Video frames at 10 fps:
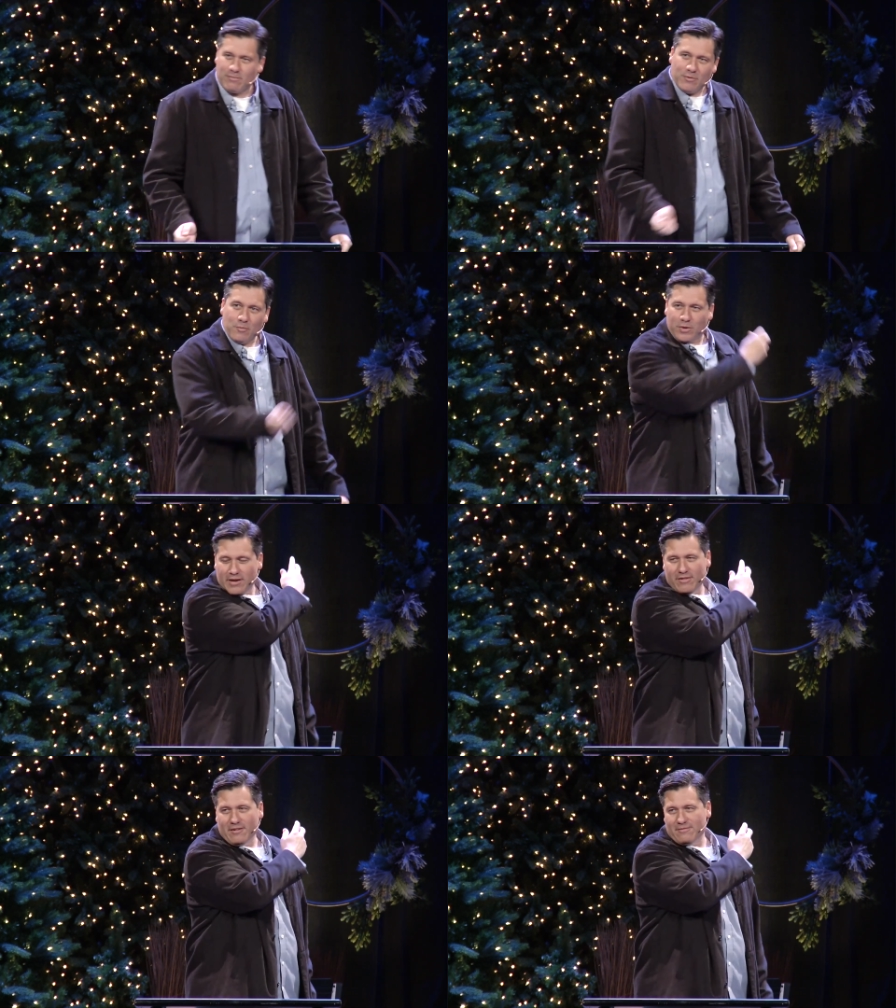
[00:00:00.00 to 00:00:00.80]
to
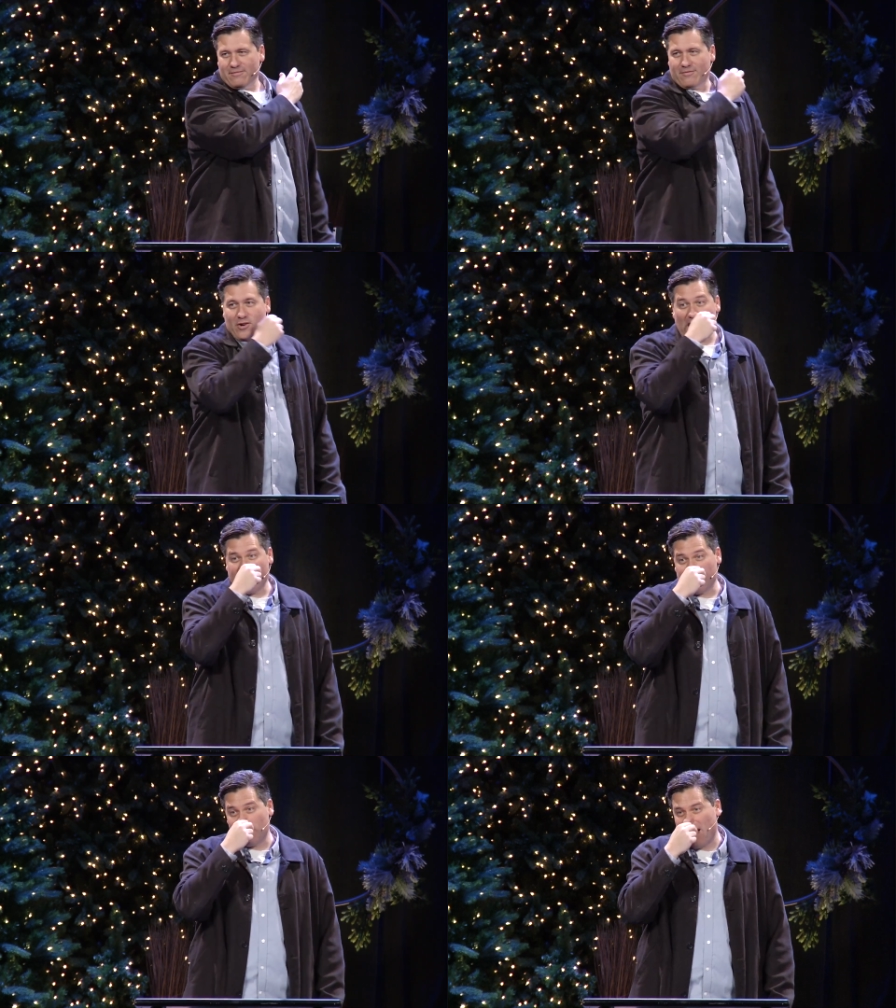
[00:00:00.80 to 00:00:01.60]
give the
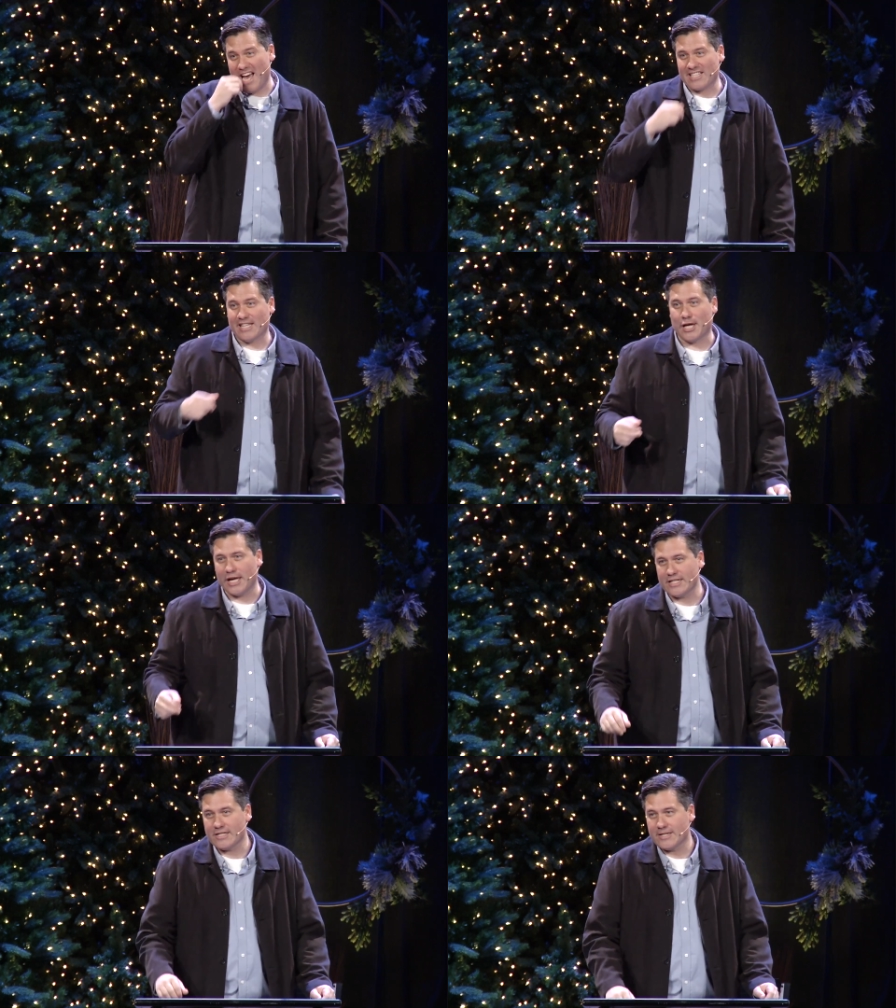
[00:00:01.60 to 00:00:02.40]
fries in the back to the
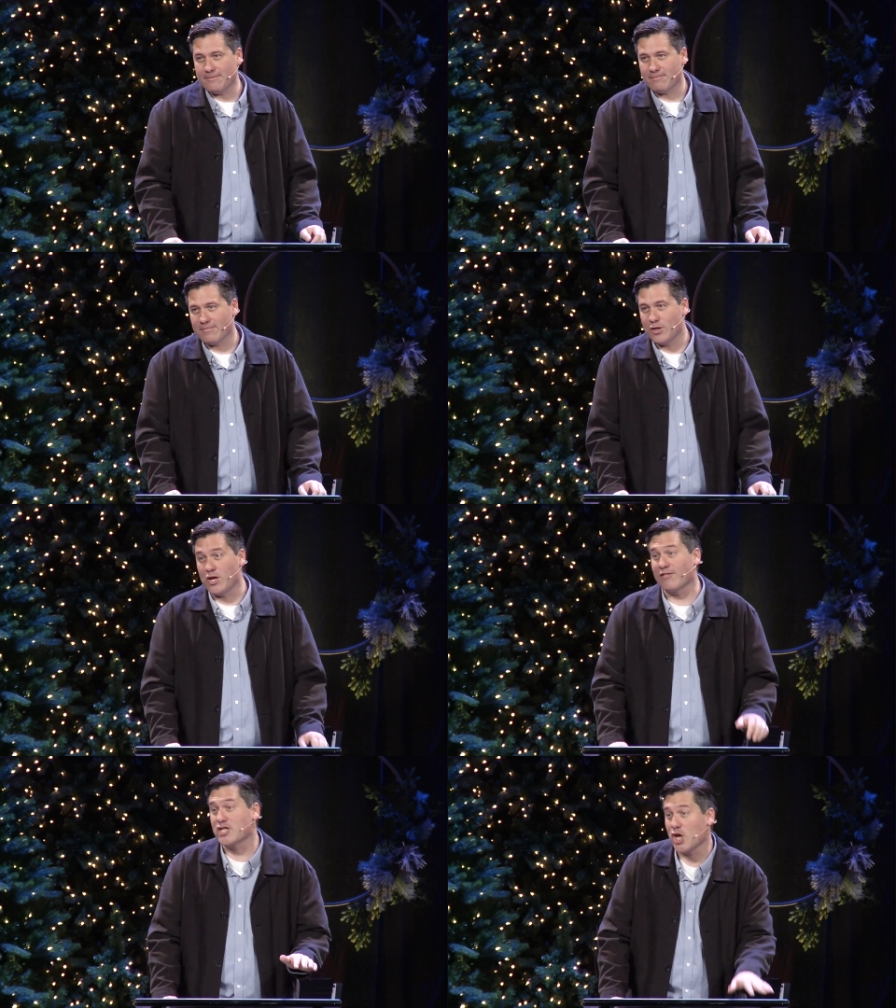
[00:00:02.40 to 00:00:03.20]
kids you
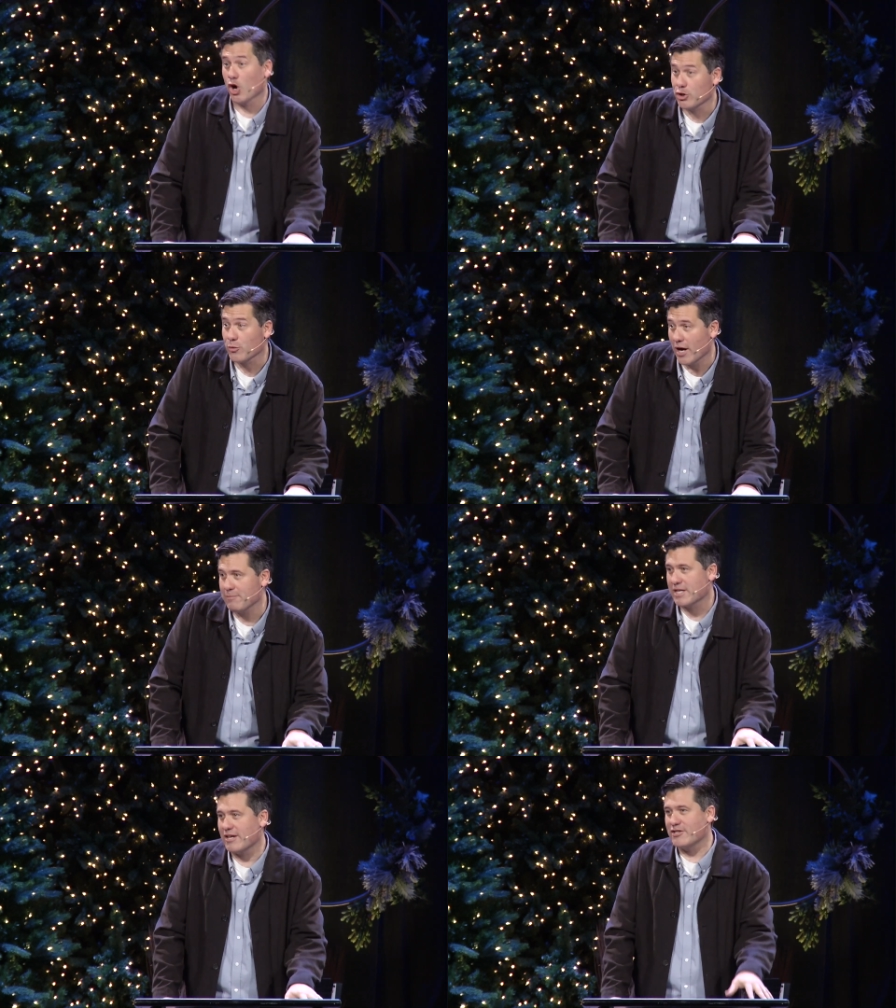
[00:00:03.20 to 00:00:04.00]
give it to the older one
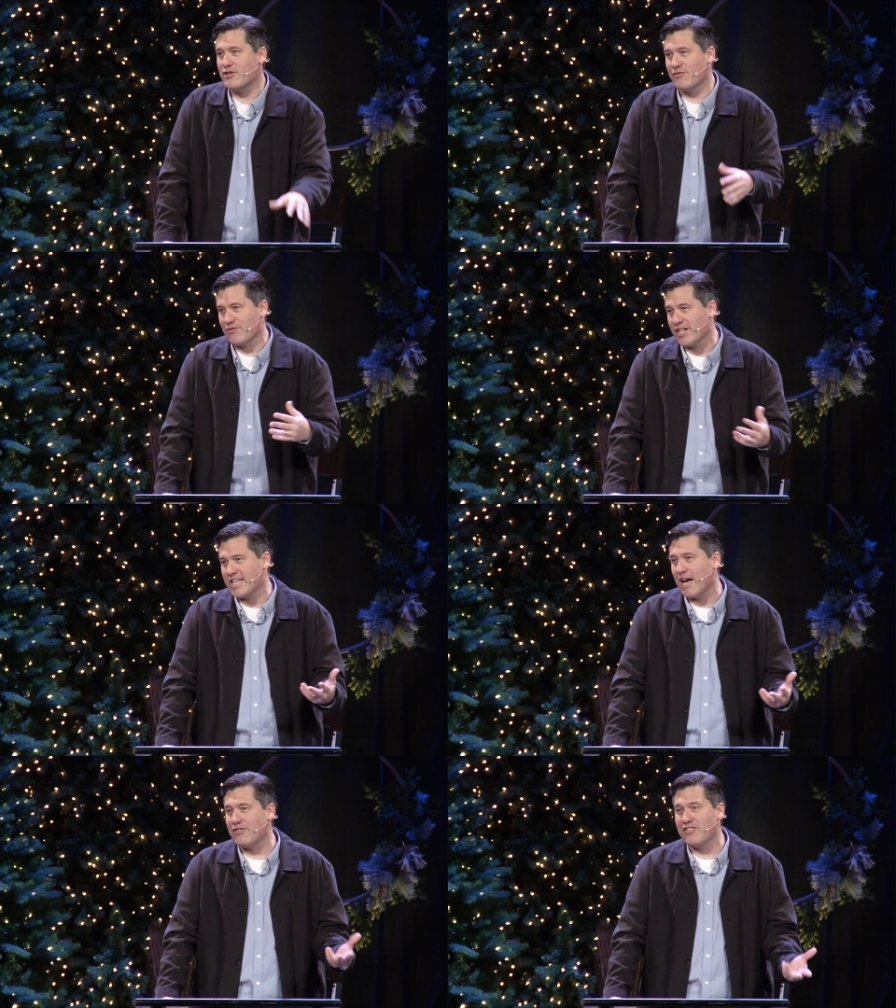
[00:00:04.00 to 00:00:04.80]
because you're freaked
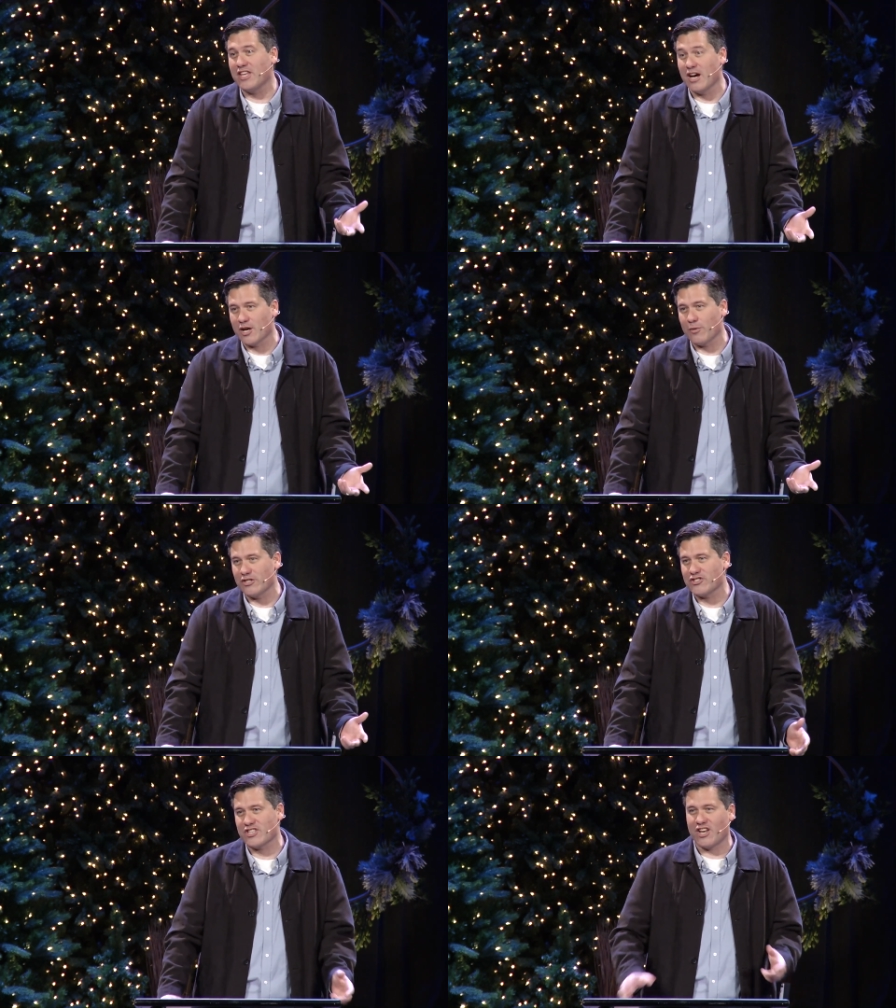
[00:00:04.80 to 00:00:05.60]
out that the younger
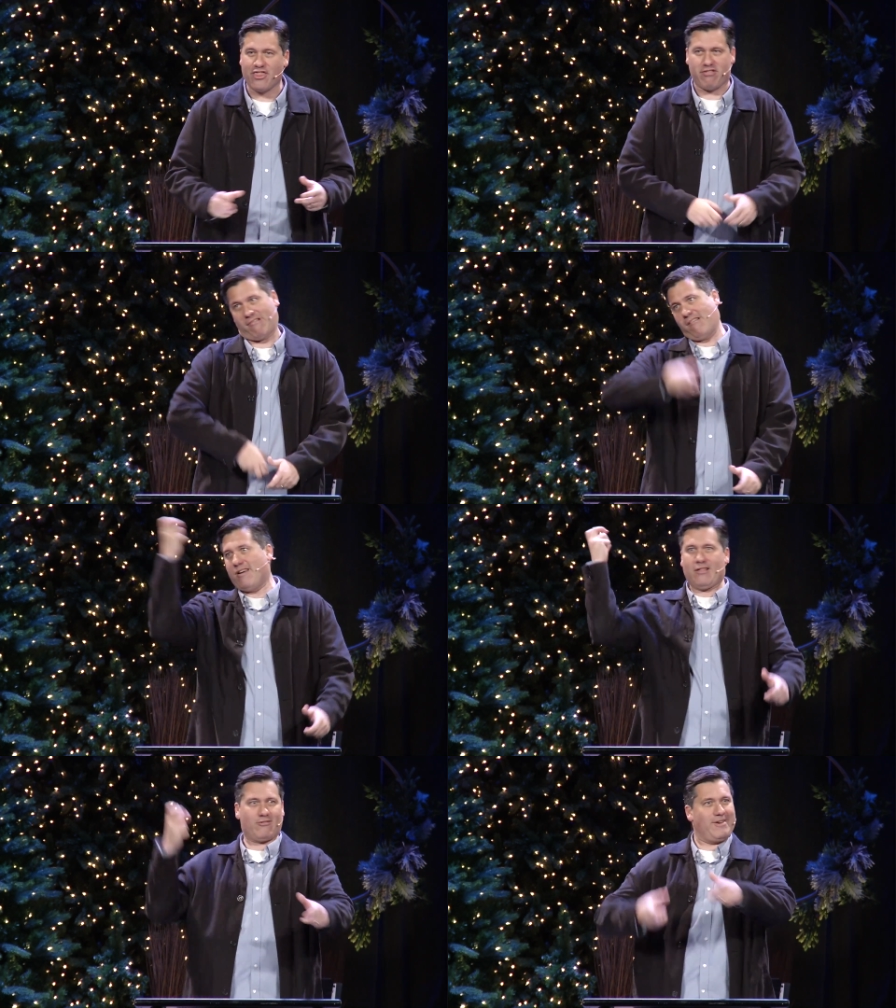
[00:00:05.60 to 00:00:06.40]
one's just going to throw it
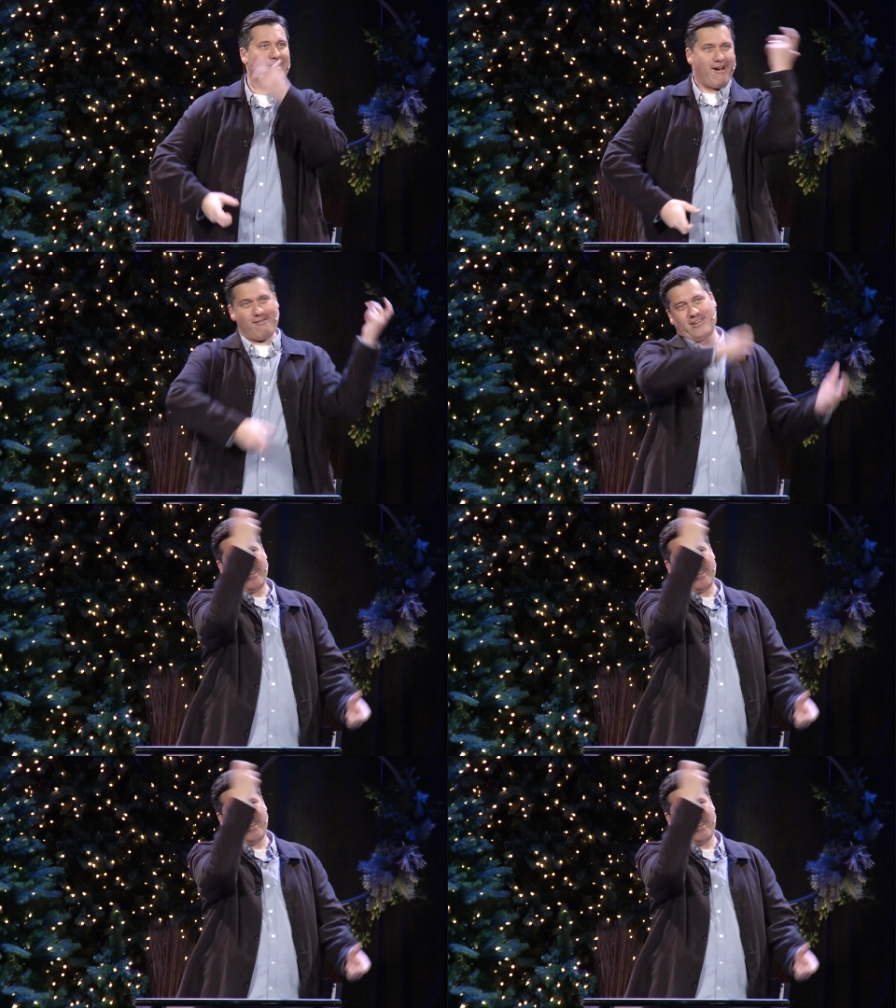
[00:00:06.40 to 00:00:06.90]
out the window